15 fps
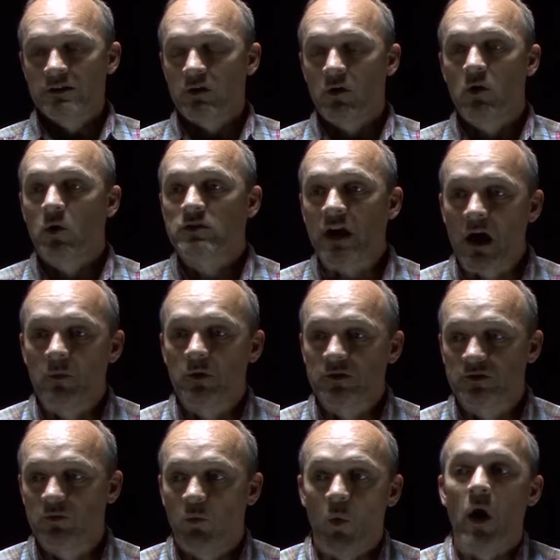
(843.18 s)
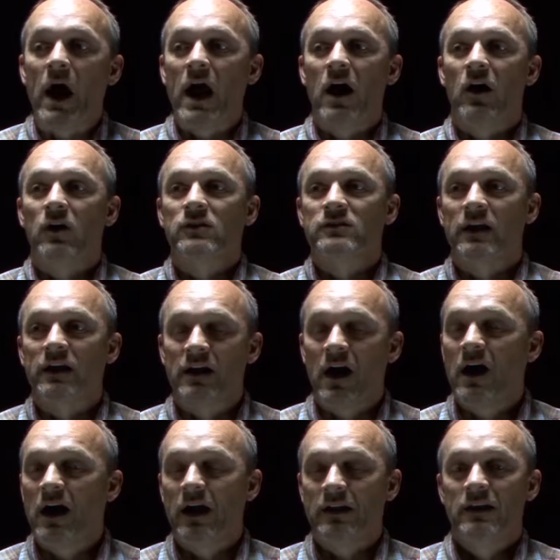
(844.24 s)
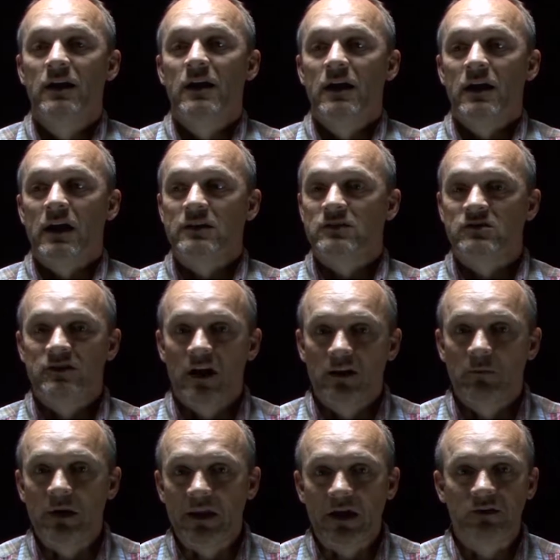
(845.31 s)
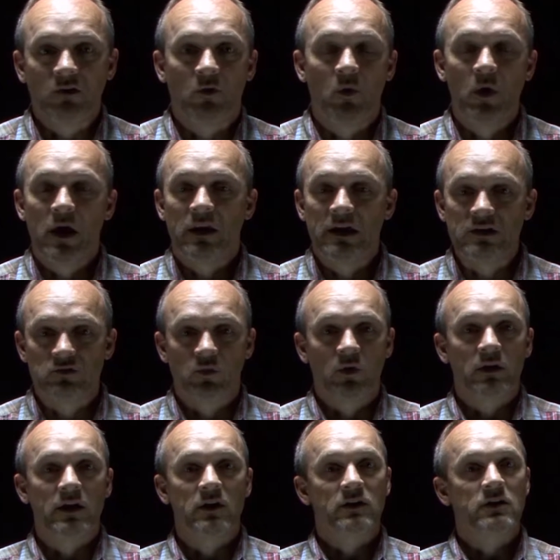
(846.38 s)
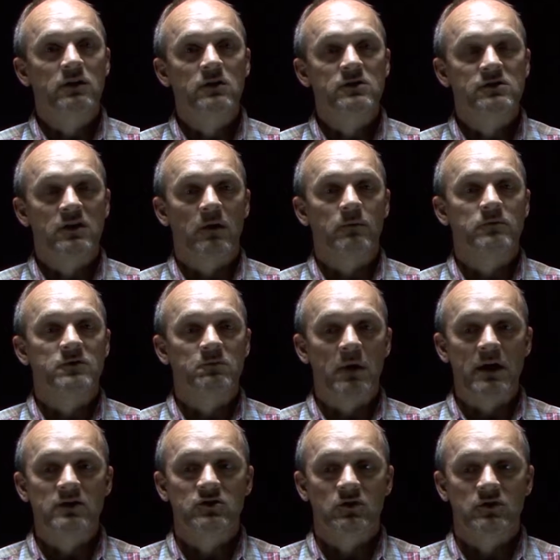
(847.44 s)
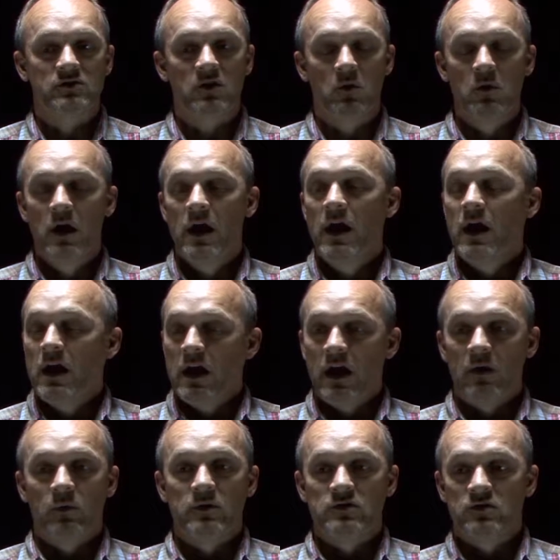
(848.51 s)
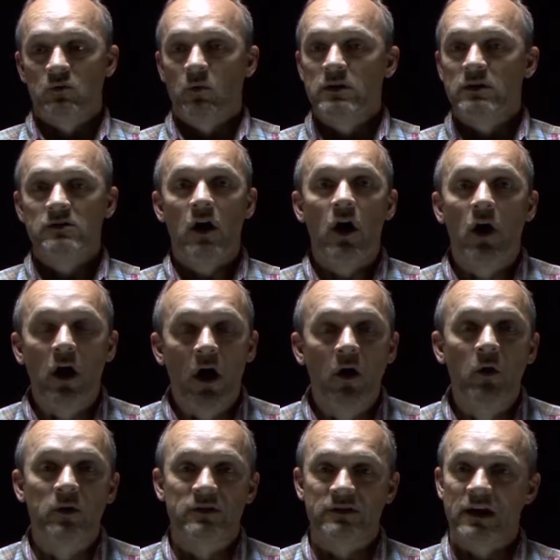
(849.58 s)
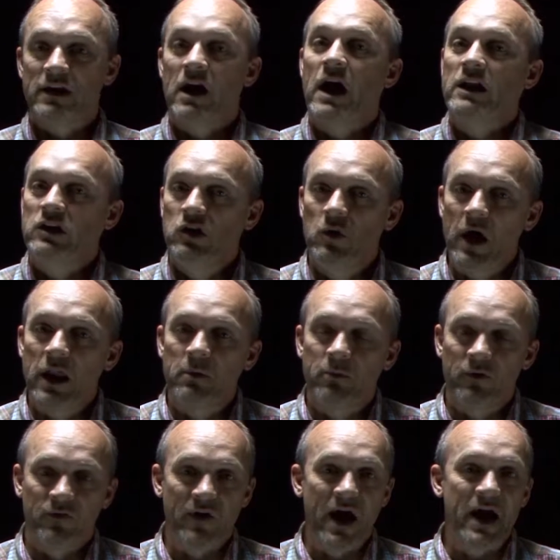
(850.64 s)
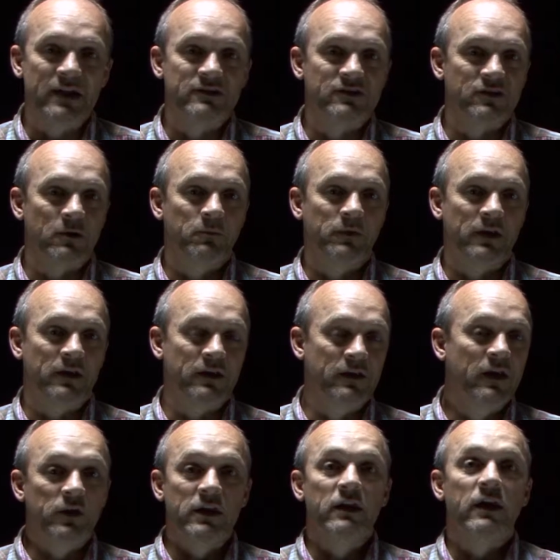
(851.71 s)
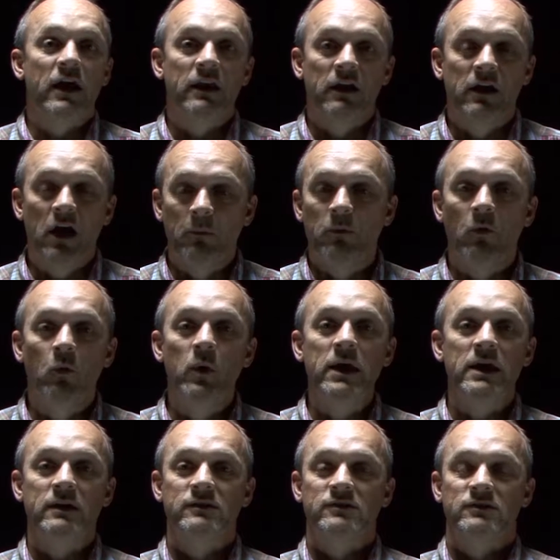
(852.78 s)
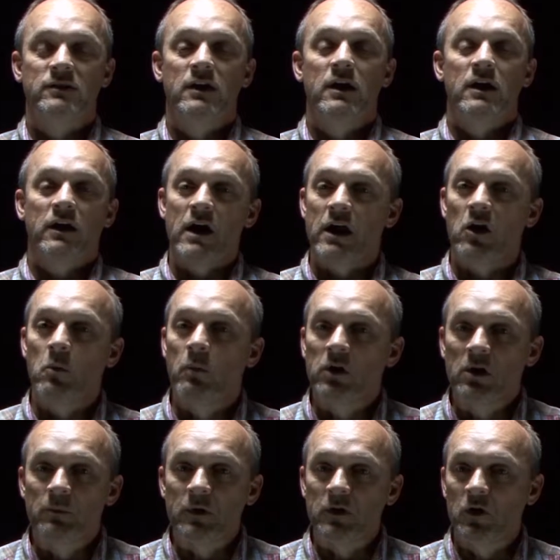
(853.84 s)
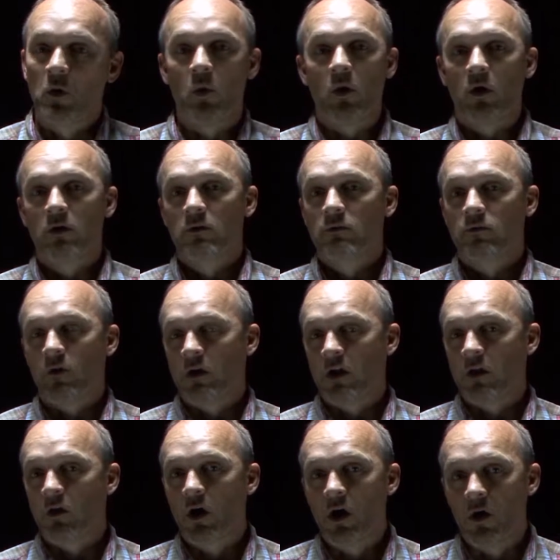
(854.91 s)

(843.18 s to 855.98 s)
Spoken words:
So, of course, I was like, God is just telling me not to quit. He's really going to do something special. So we just hung on and said, God, you got to provide something. And within in a couple weeks, God opened up a door for another